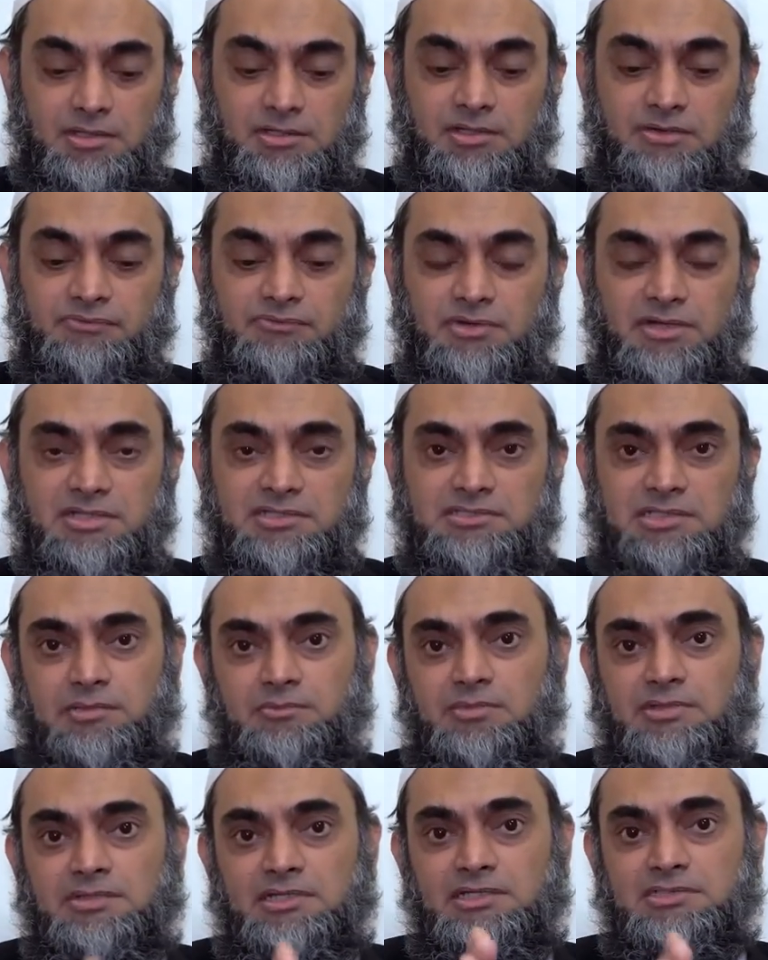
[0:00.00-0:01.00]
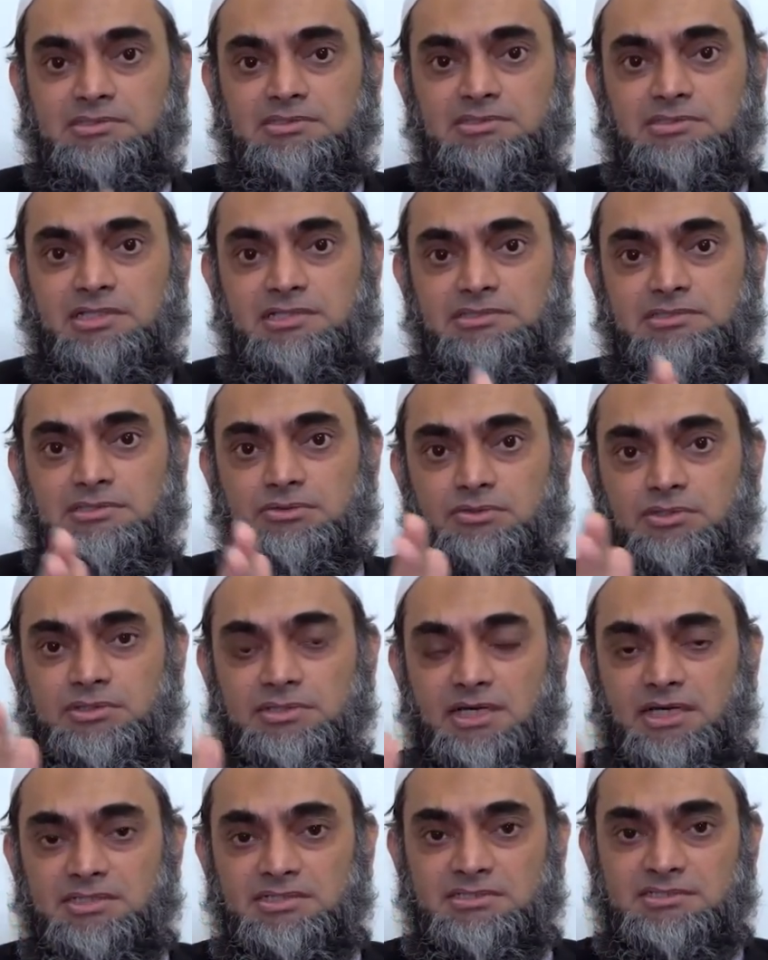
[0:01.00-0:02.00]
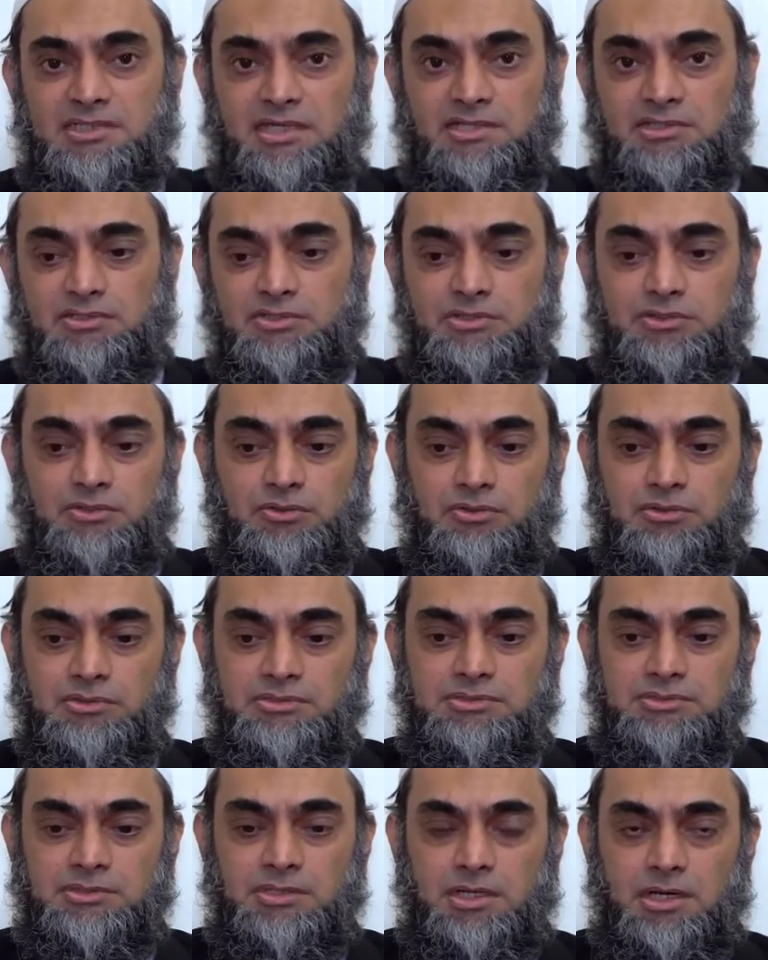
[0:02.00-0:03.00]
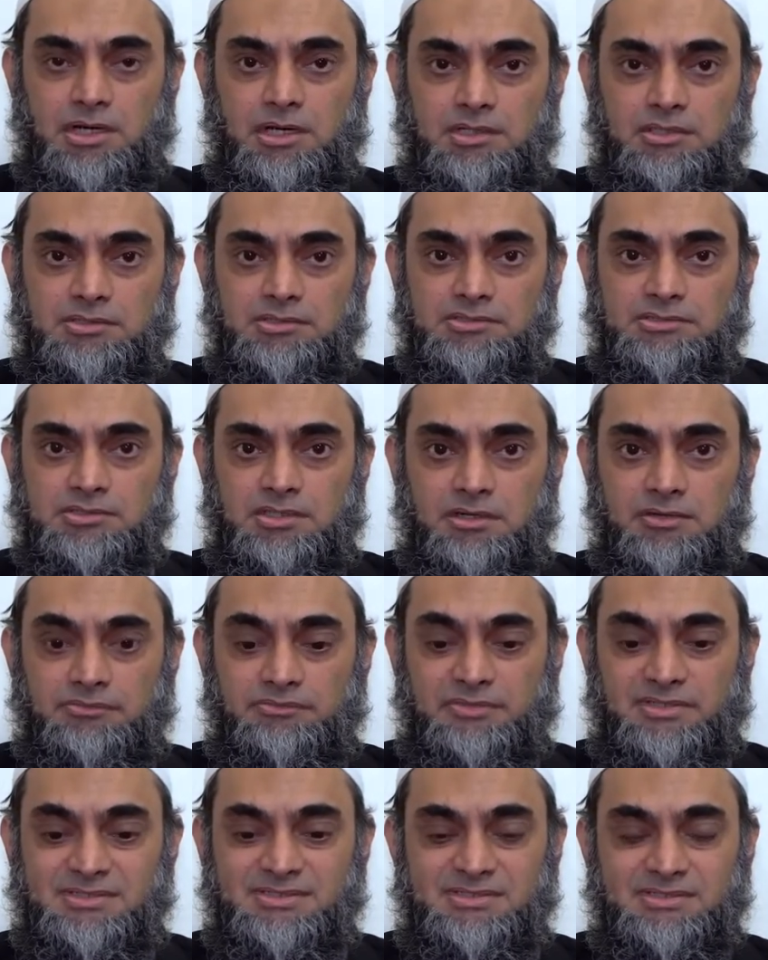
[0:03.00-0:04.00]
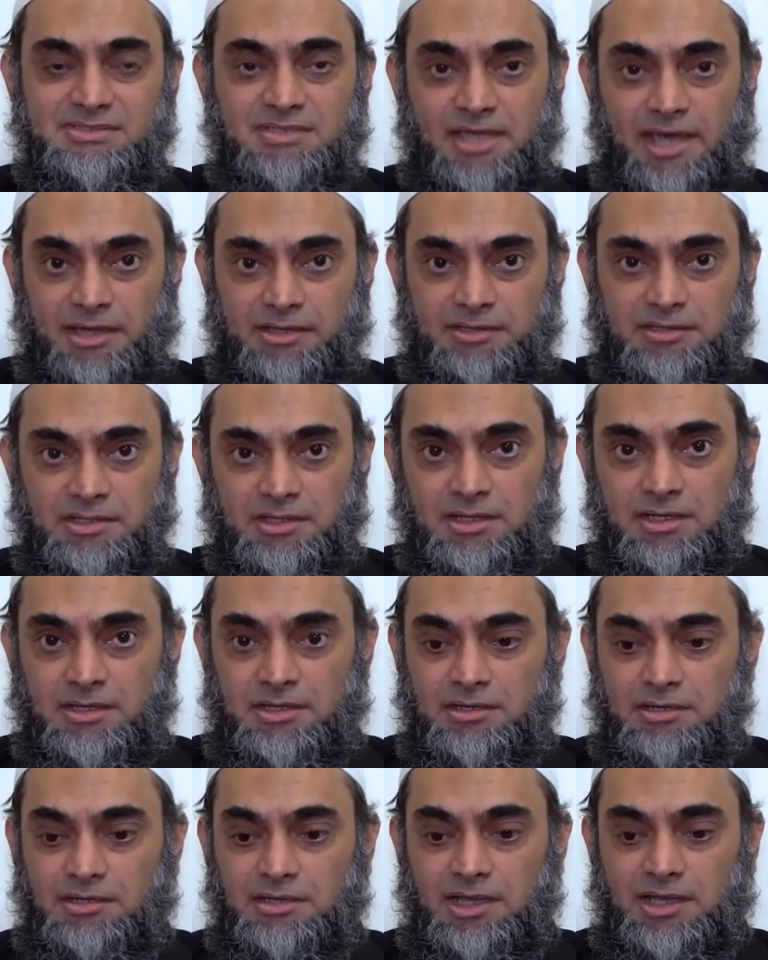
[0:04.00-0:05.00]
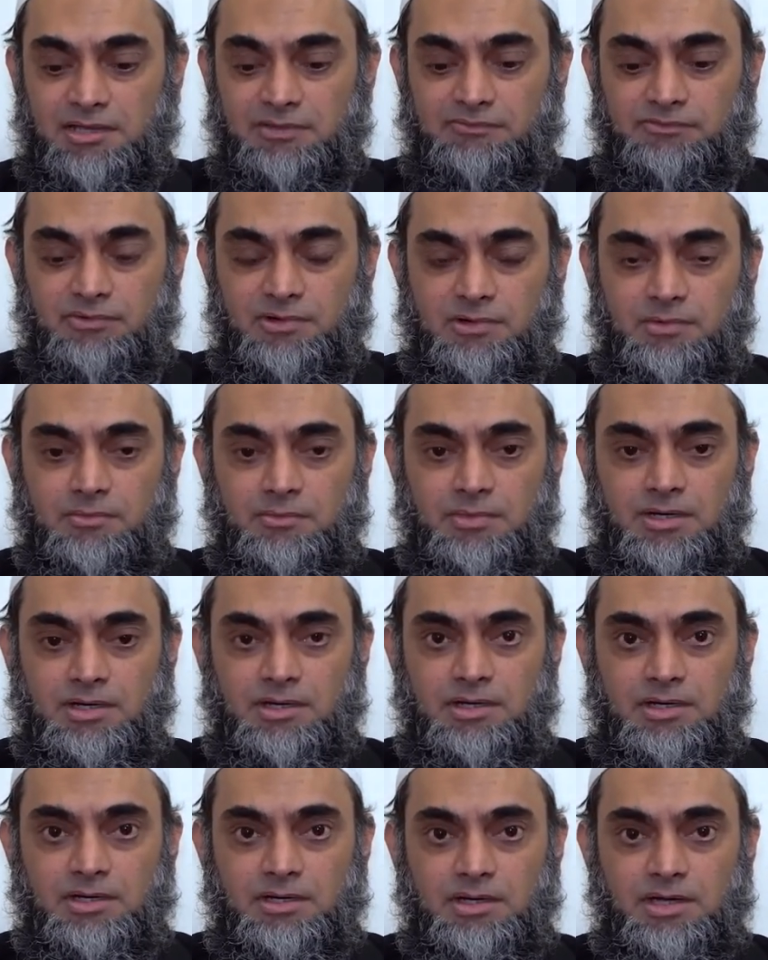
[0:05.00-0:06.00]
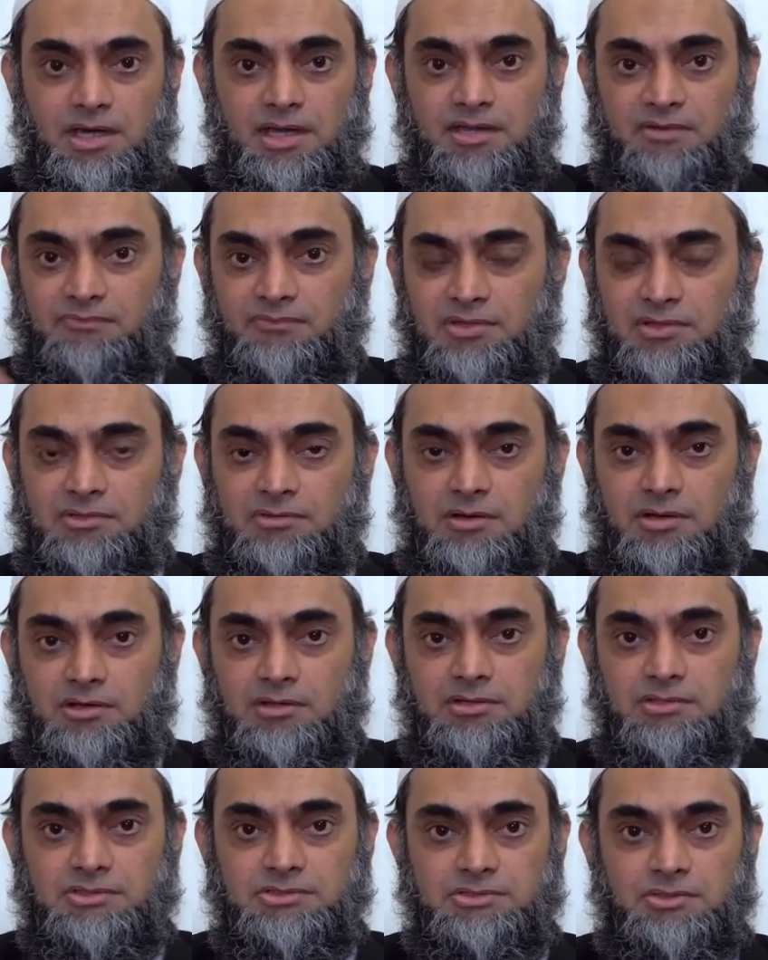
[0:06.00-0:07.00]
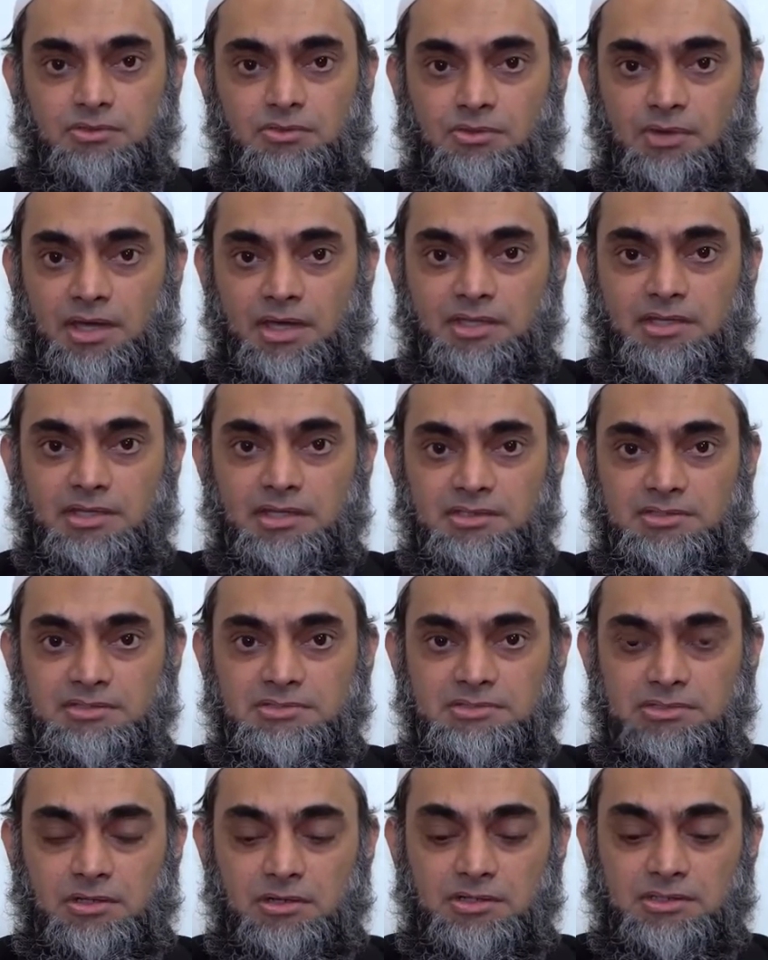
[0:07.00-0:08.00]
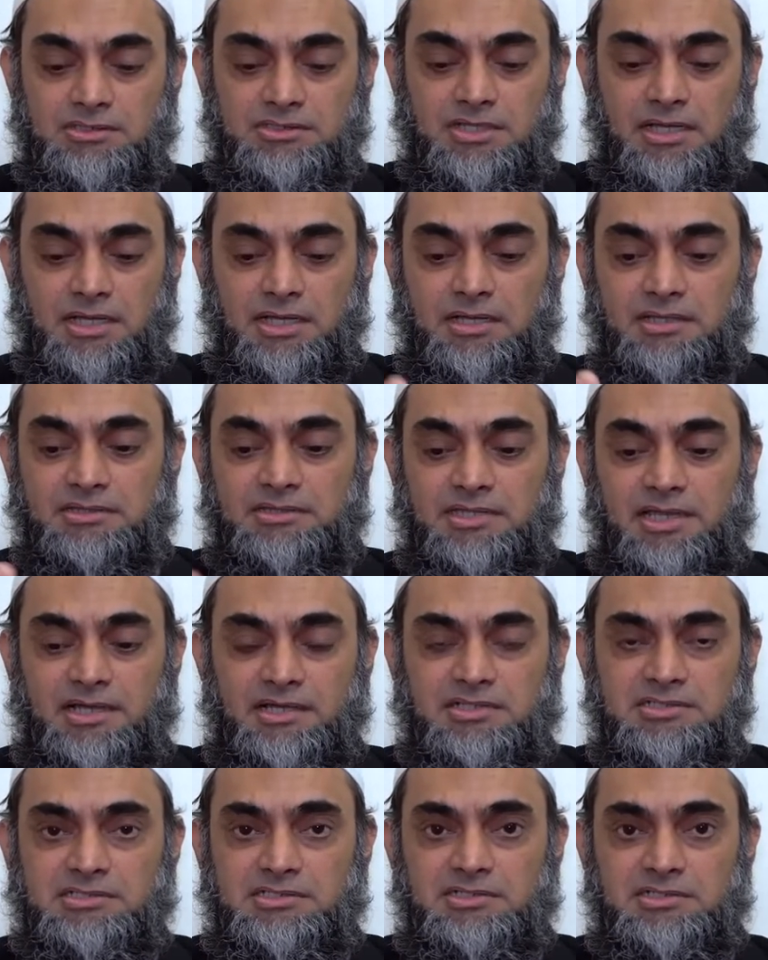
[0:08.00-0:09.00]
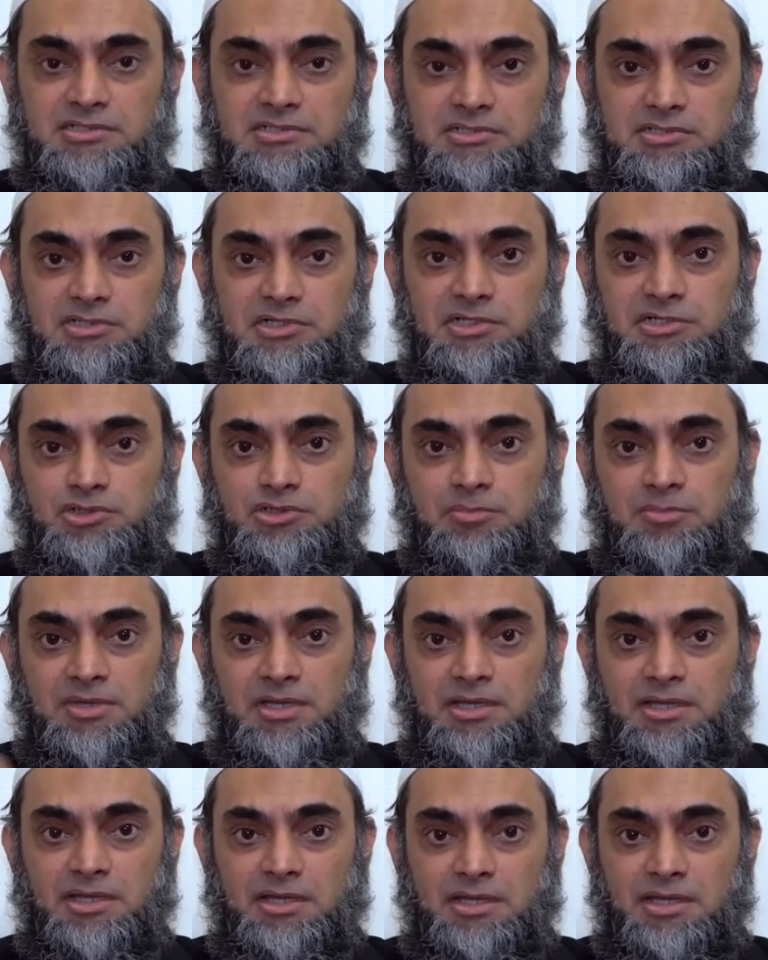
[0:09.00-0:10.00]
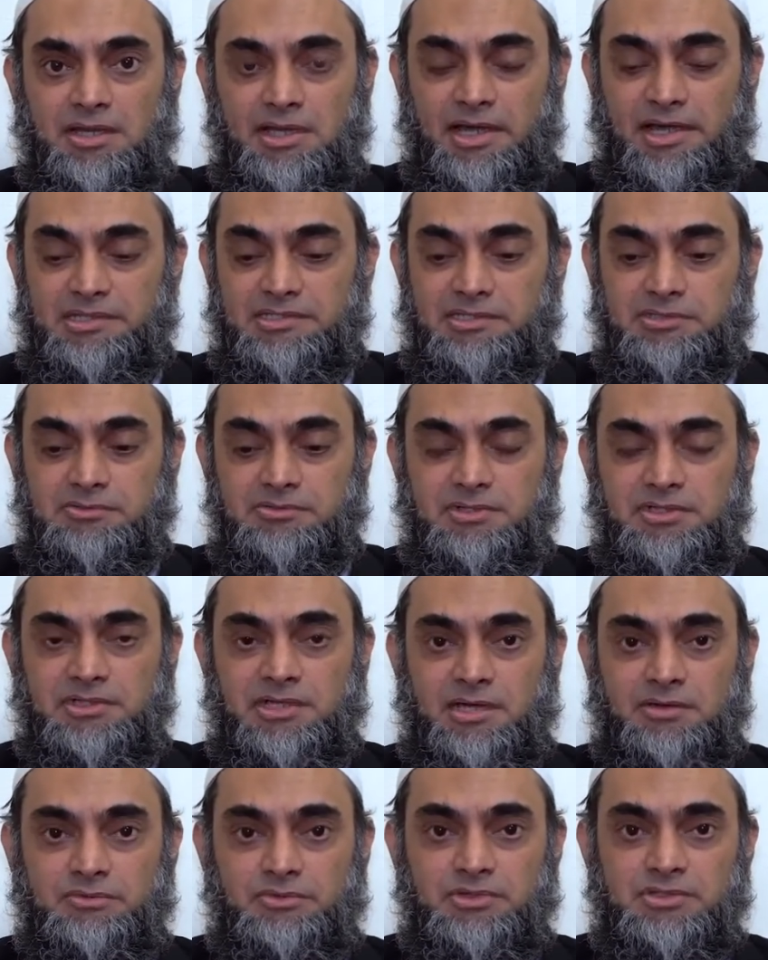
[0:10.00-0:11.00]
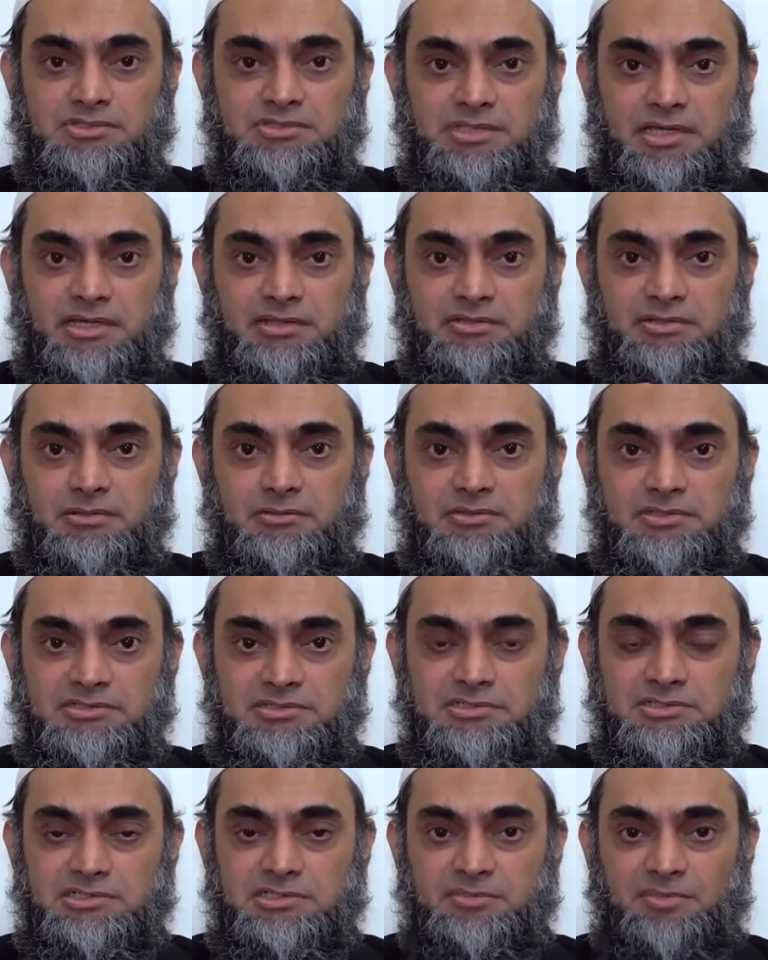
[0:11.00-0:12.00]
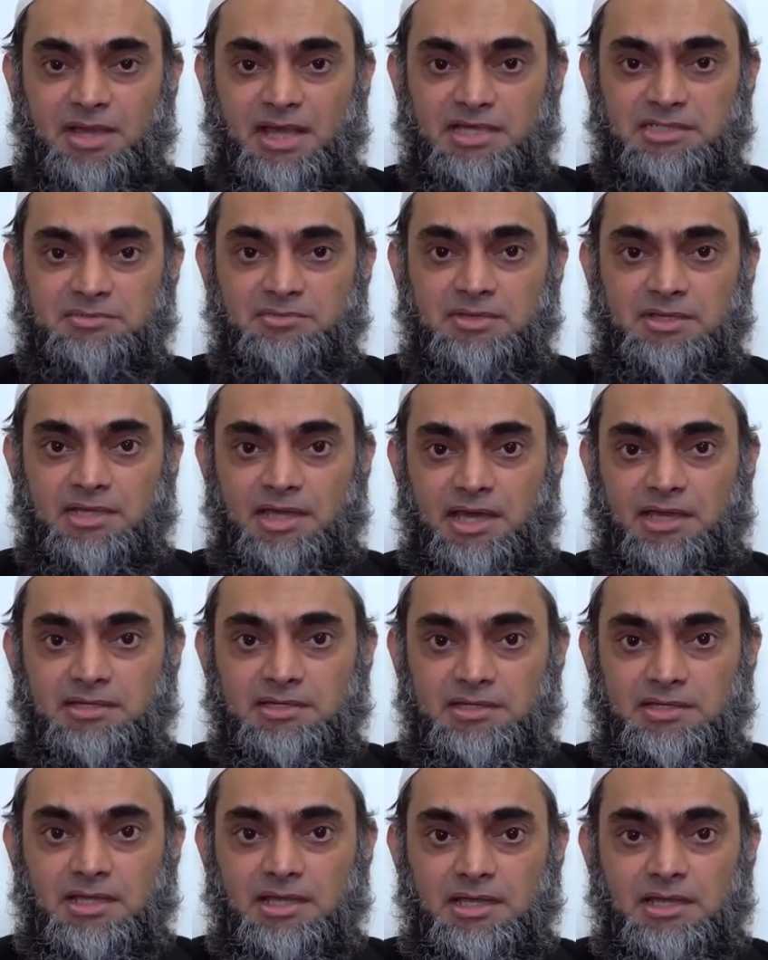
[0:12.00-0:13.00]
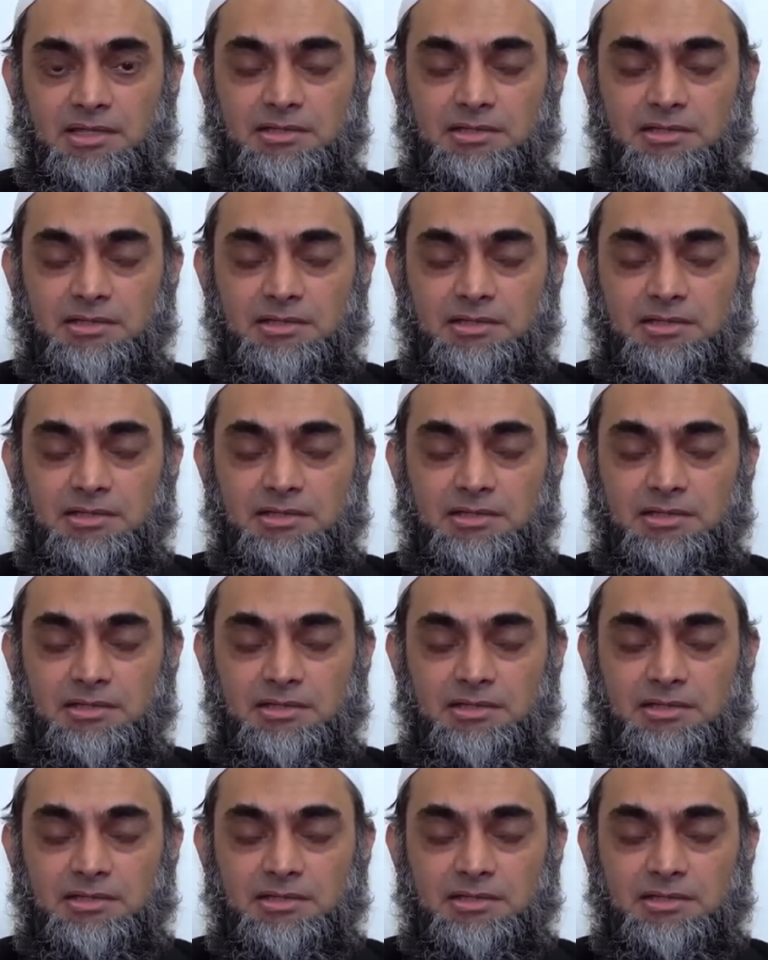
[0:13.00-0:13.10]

Now for an example, let's let's look on the other side. Those scholars of the sect, like from uh, Hanafi scholars or any other scholars, they consider three to be as the three divorce and the relationship has been ended.